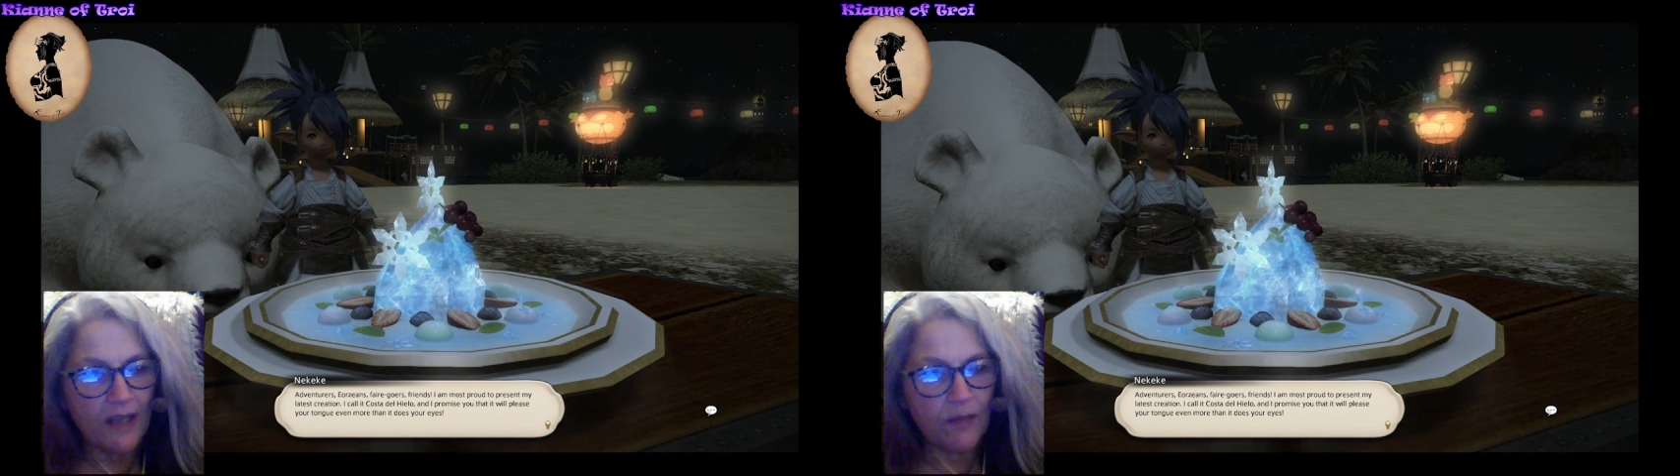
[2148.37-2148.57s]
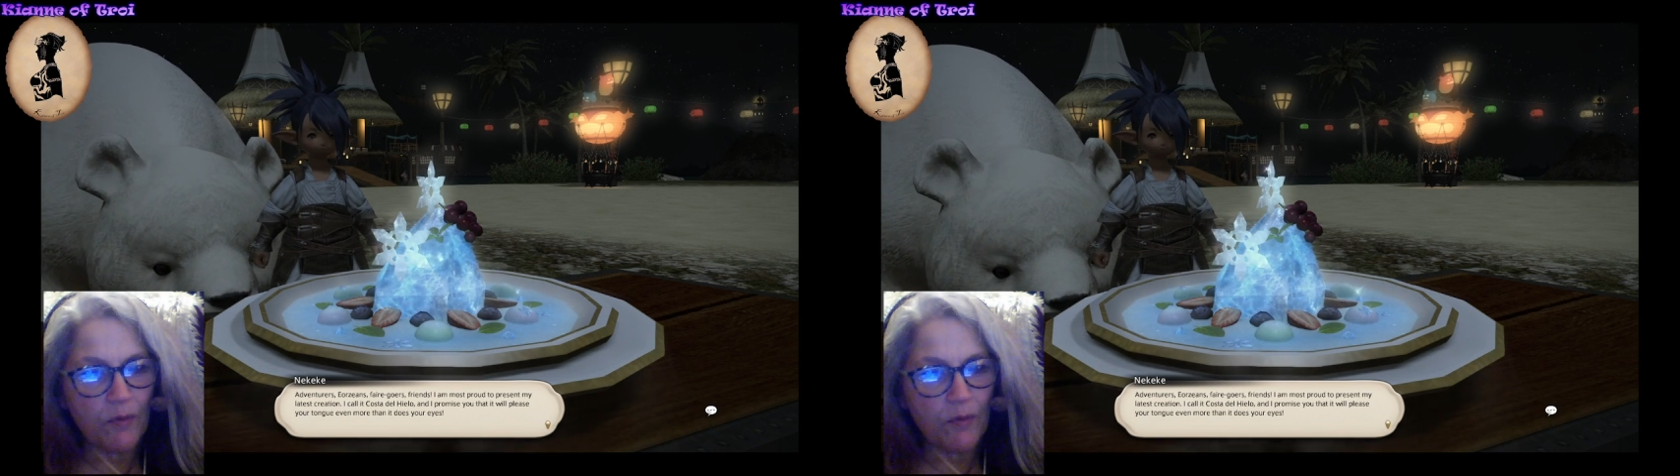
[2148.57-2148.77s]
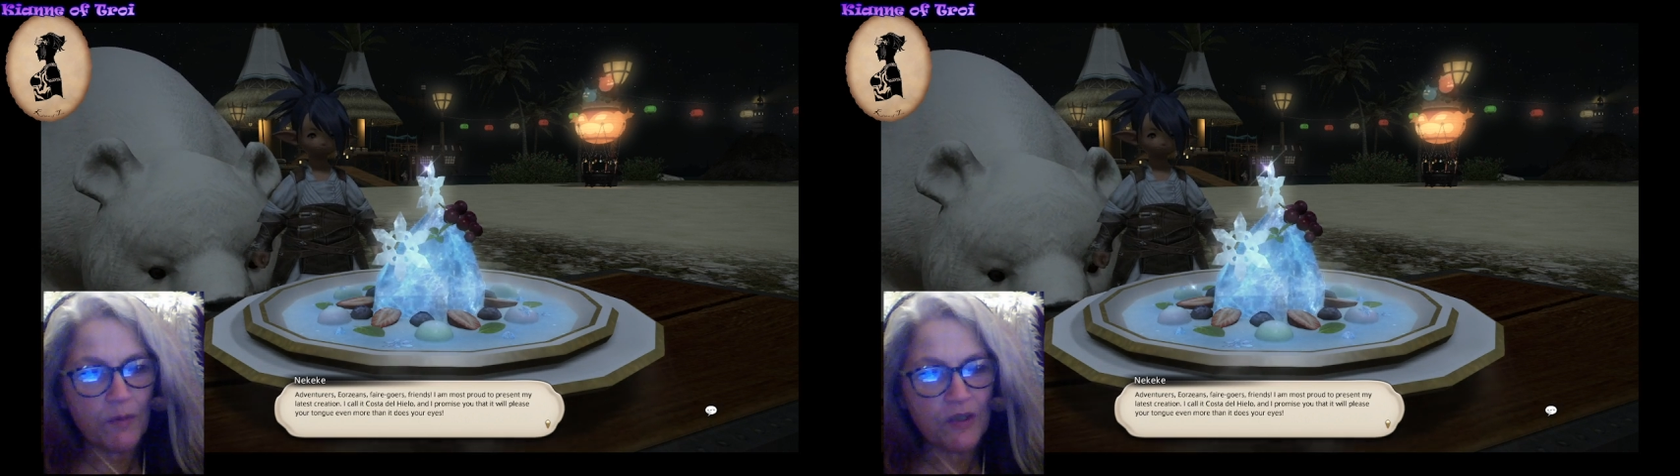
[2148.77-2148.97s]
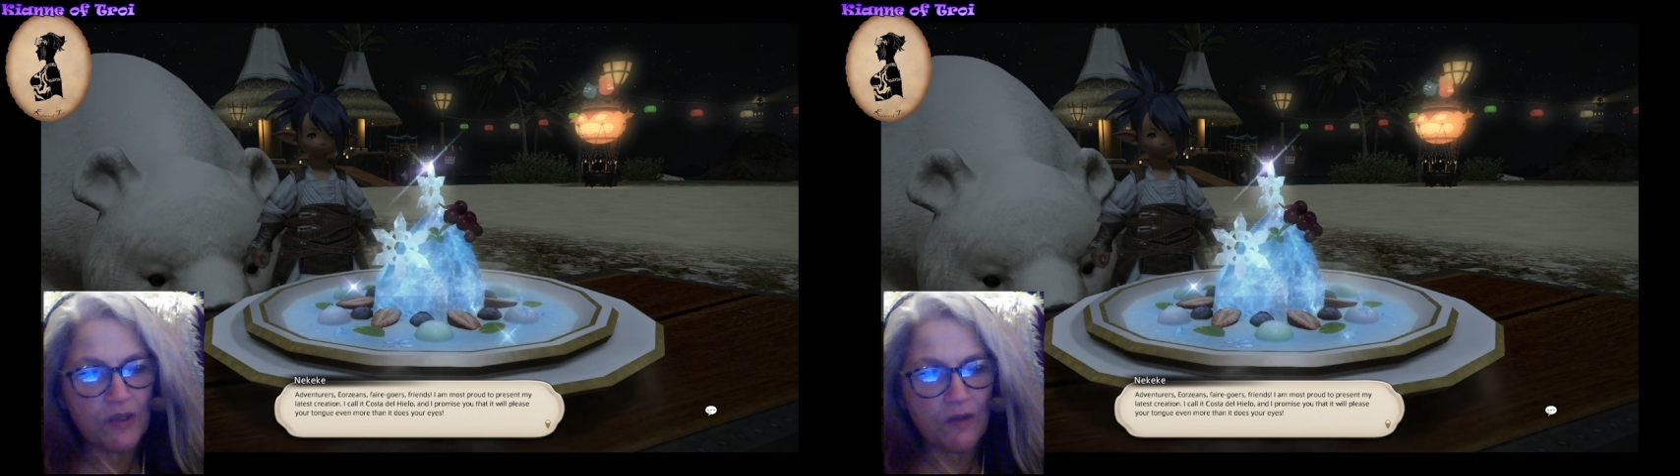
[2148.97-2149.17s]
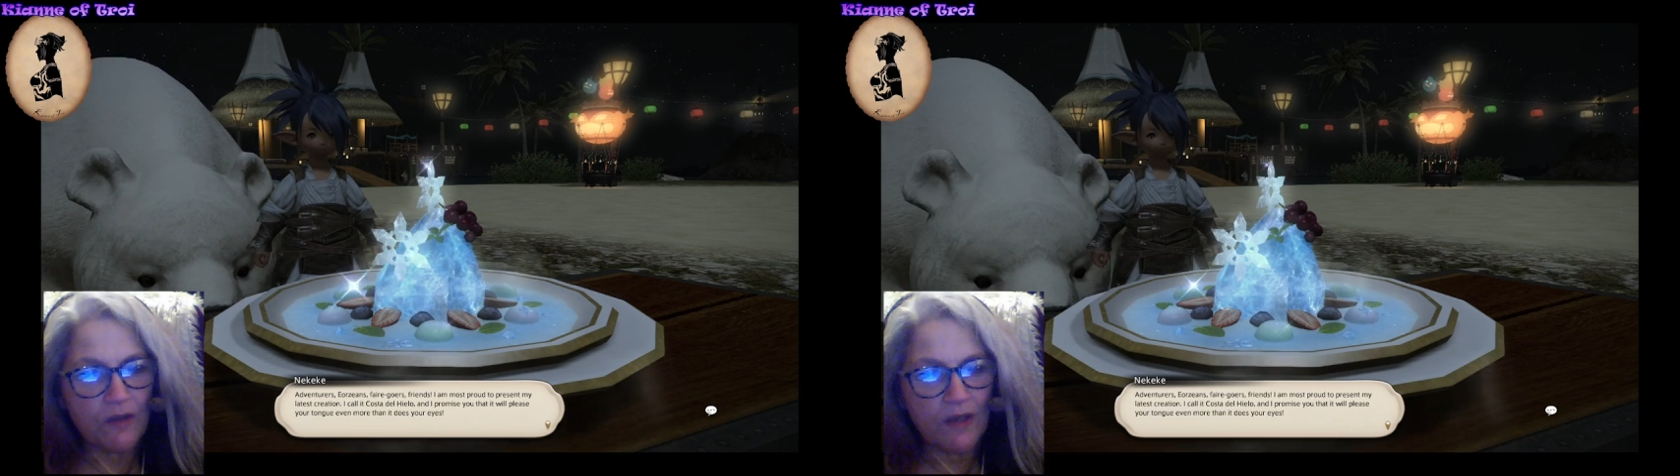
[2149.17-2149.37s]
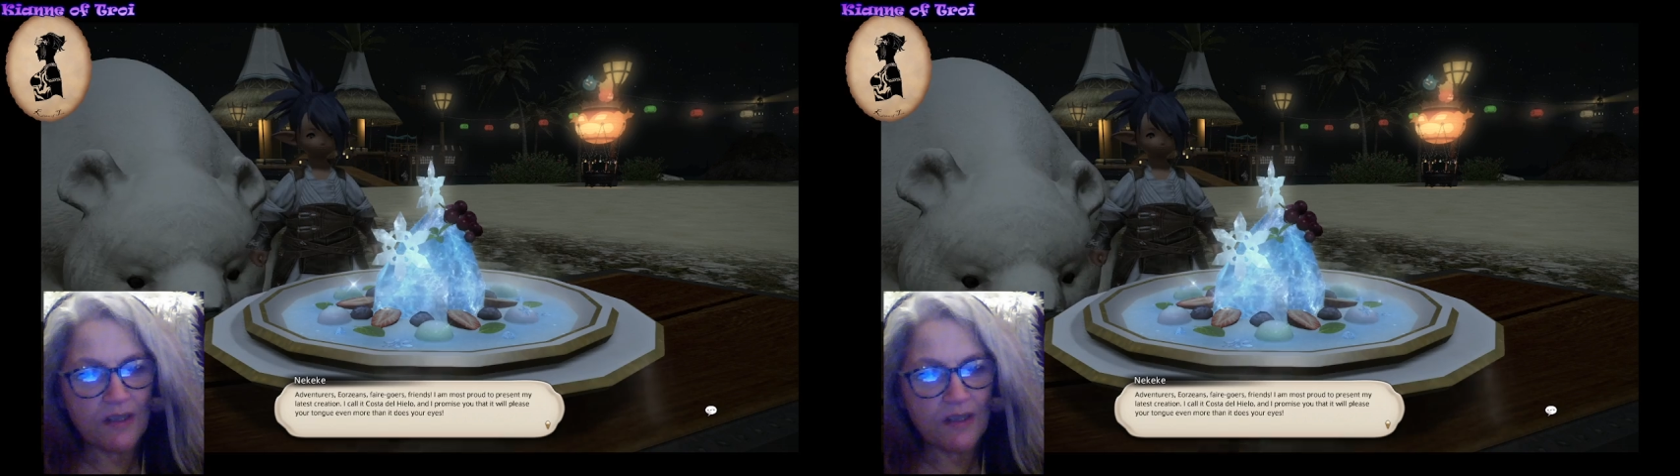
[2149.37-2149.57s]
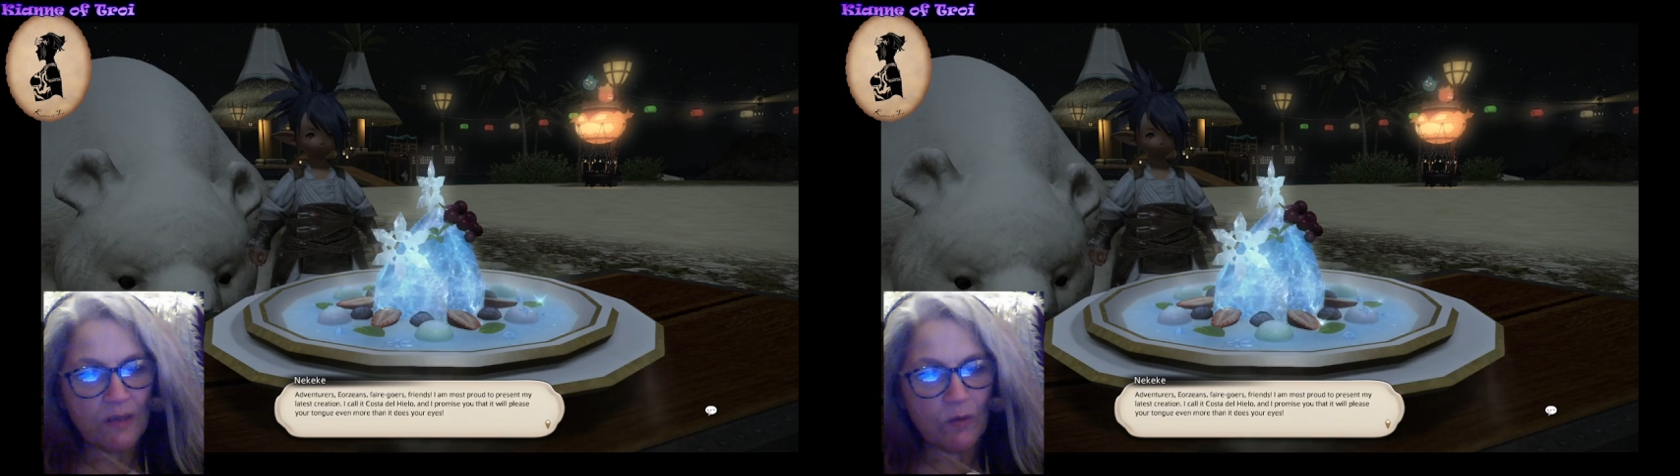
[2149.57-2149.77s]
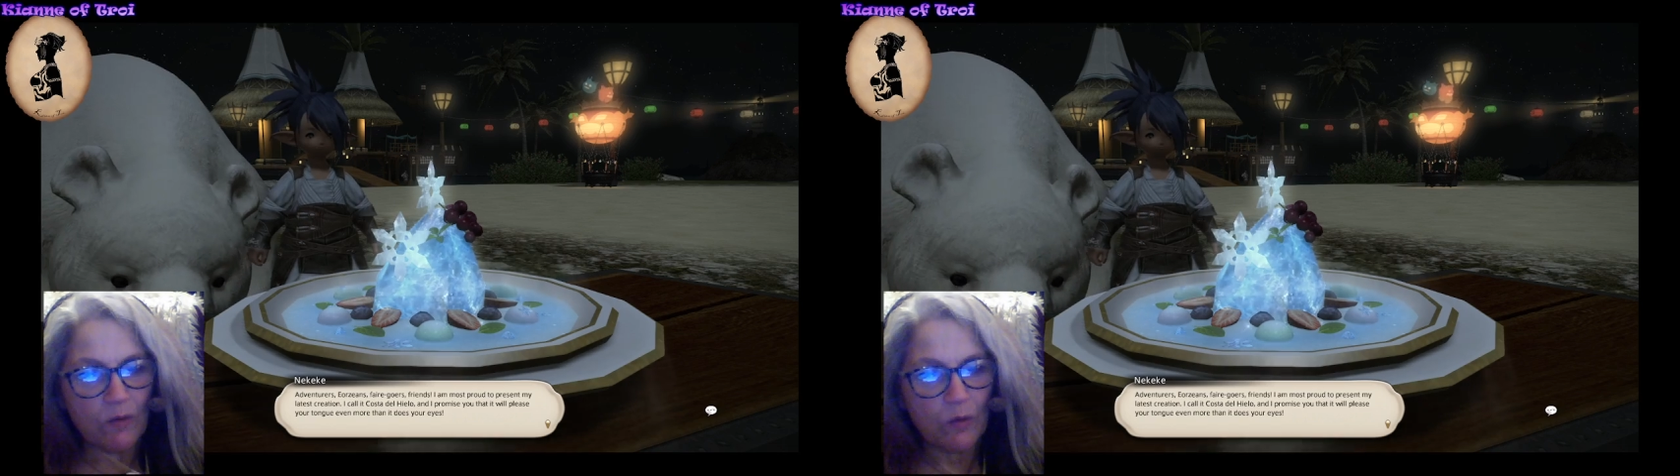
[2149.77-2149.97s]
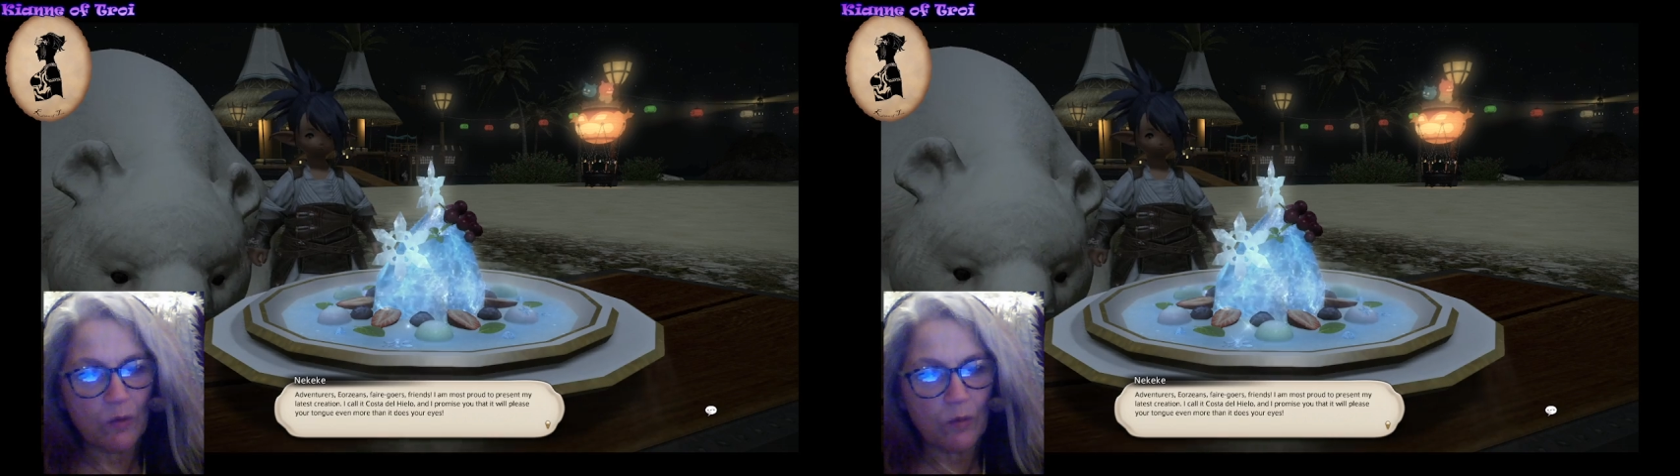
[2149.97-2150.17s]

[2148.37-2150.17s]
promise you that it will